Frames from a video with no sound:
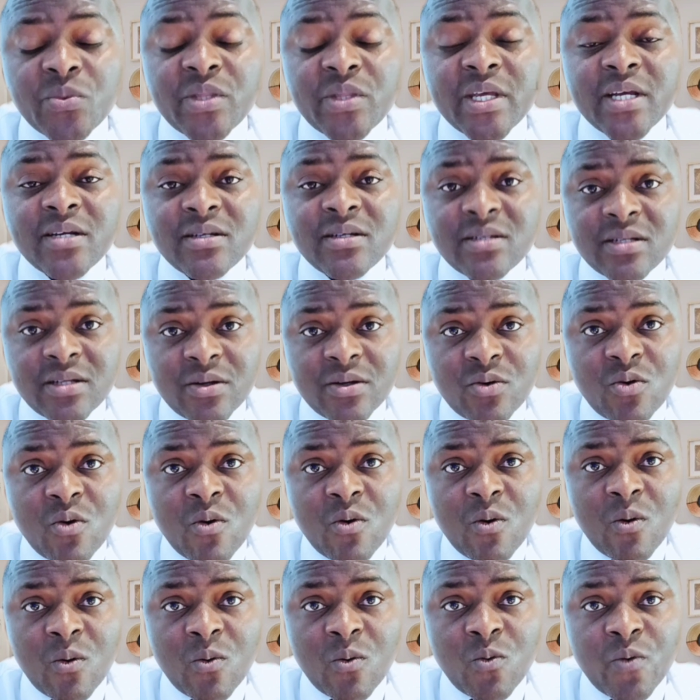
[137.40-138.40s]
things they
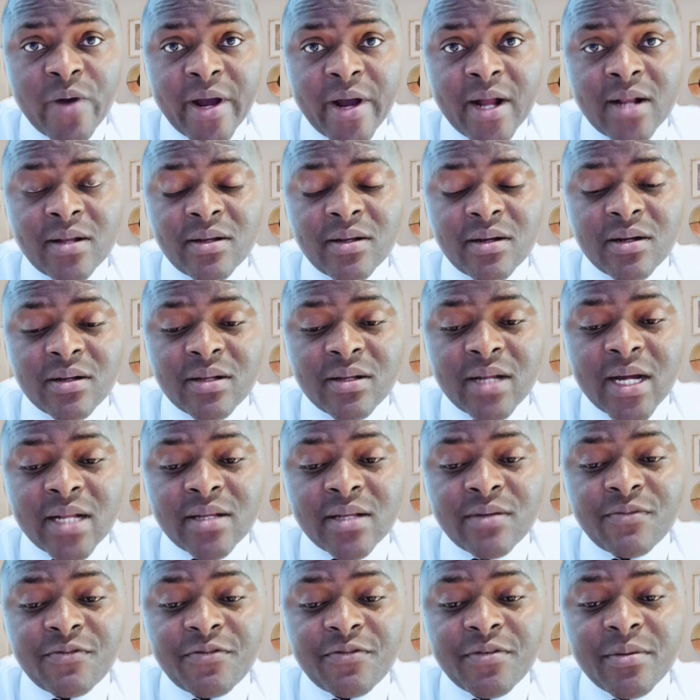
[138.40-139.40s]
go well now
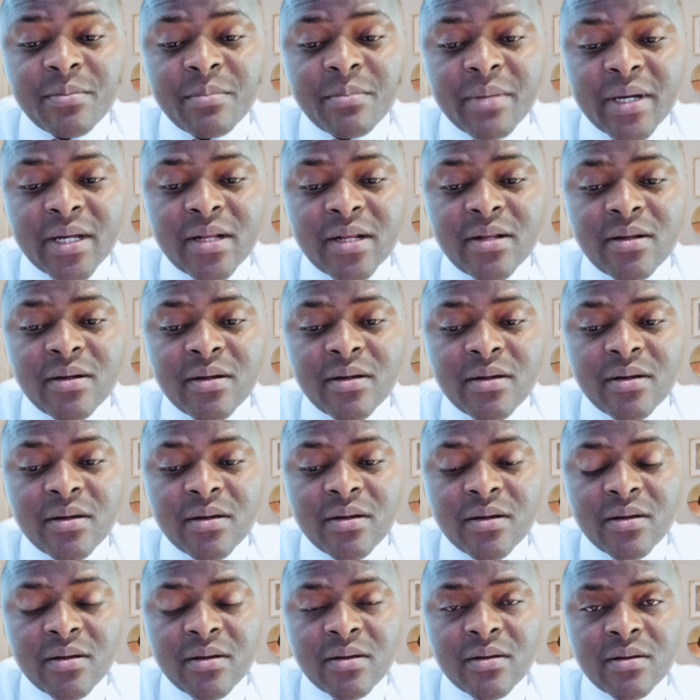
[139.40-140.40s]
the female
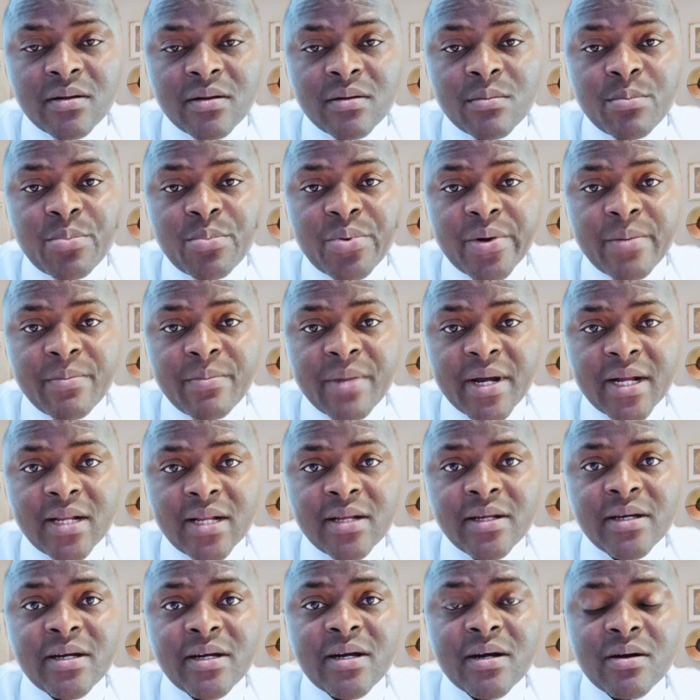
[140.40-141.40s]
Premier
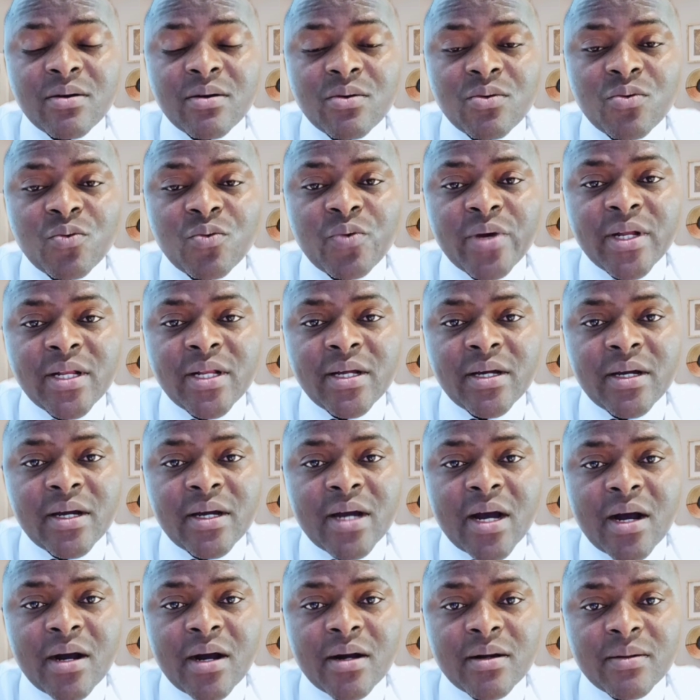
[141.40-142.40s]
League with
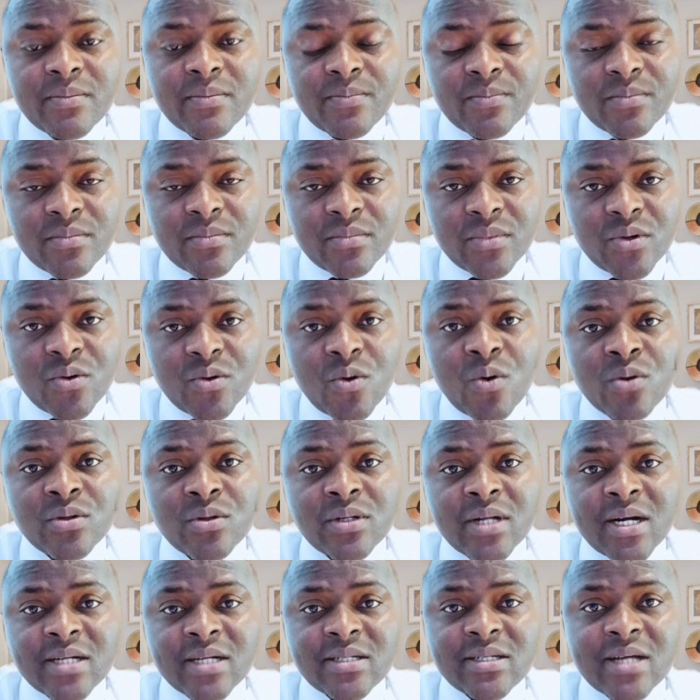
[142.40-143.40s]
the
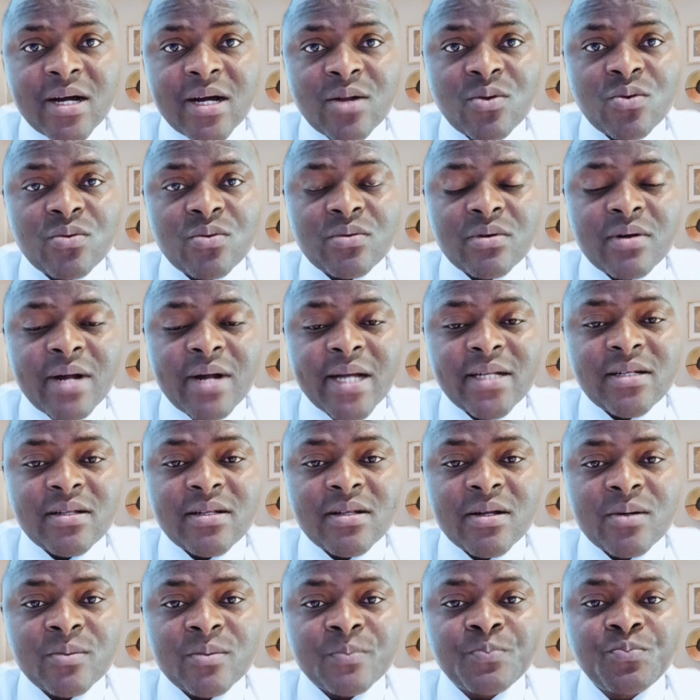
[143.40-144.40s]
on a saloon
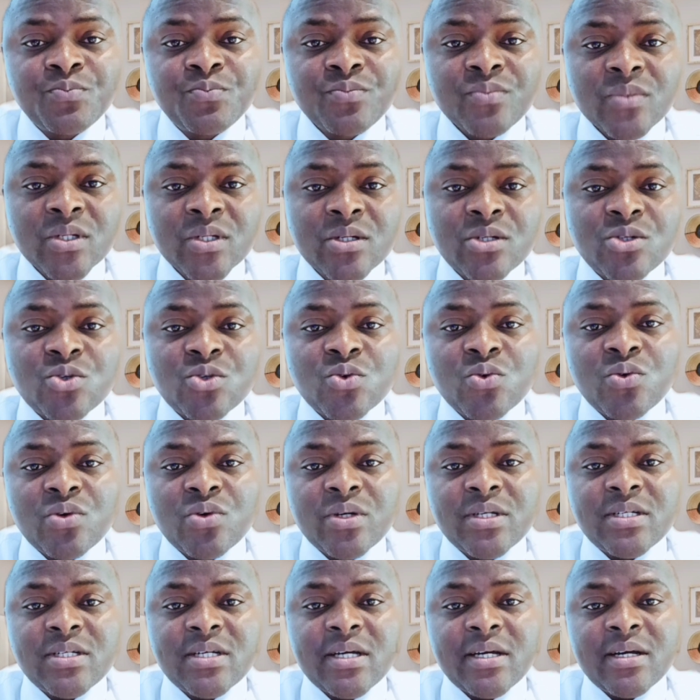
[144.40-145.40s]
right now.
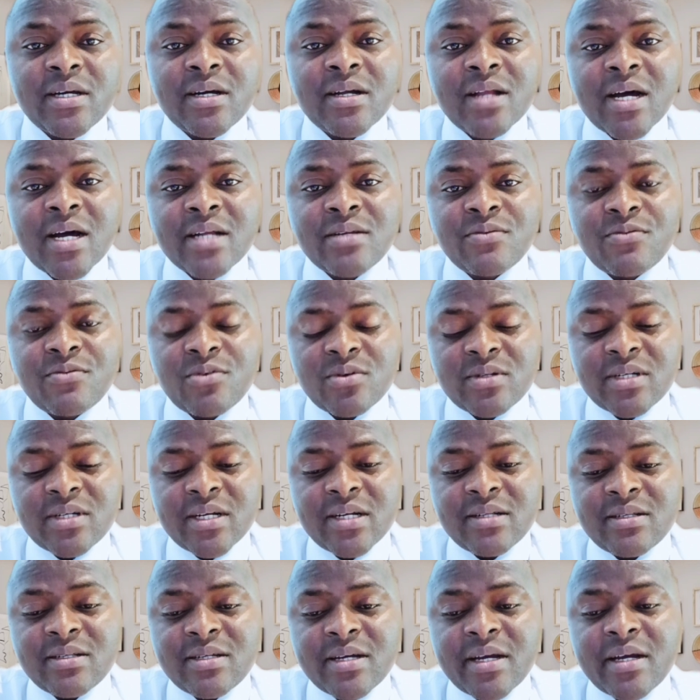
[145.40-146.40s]
So he say glad for
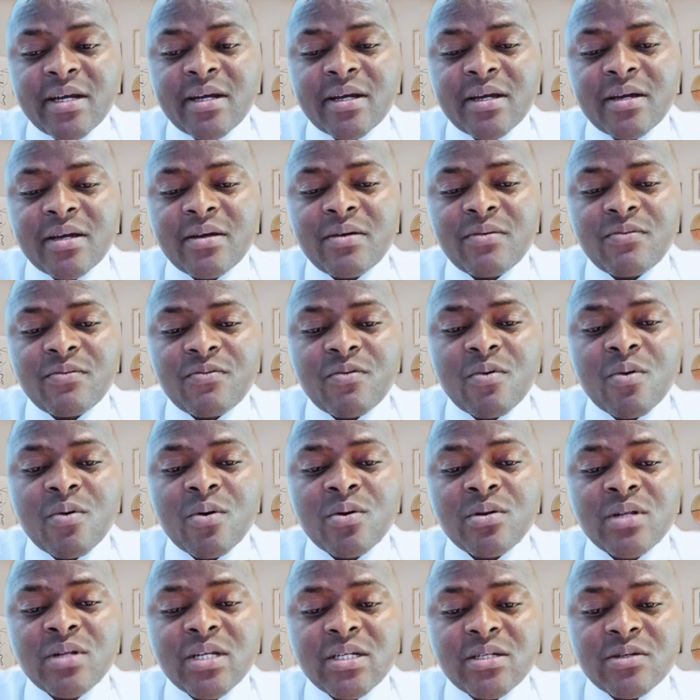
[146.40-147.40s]
tell thank you for
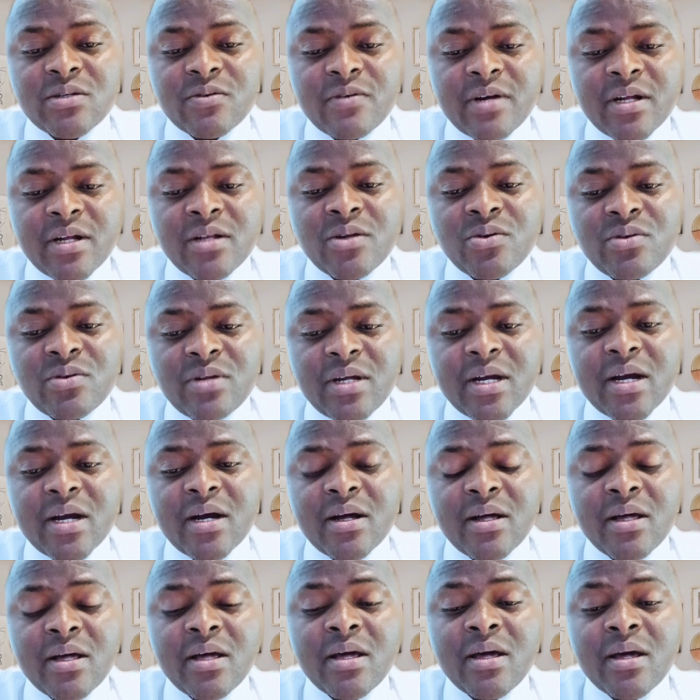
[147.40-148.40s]
all this real
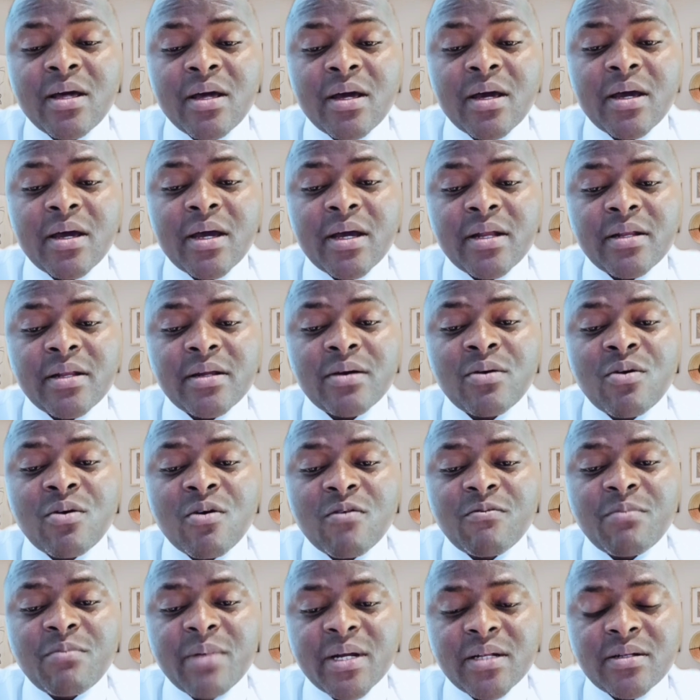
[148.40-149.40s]
union and the
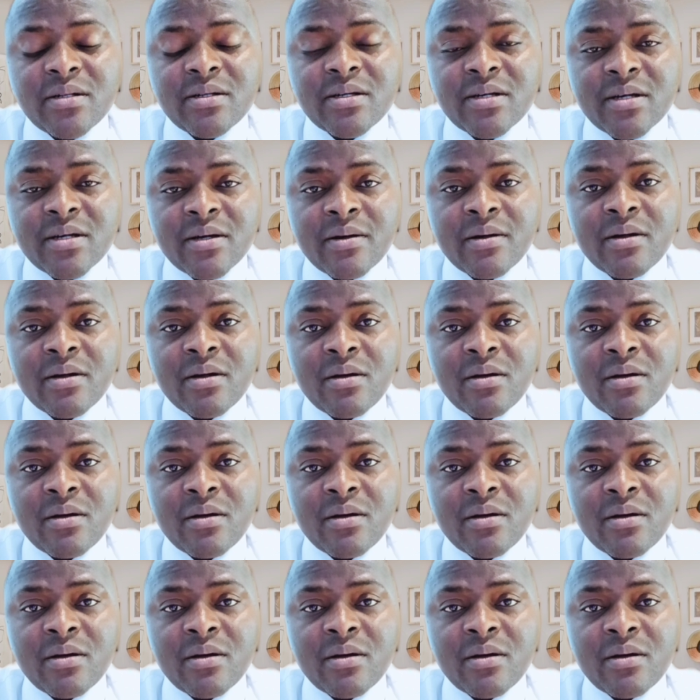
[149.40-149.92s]
government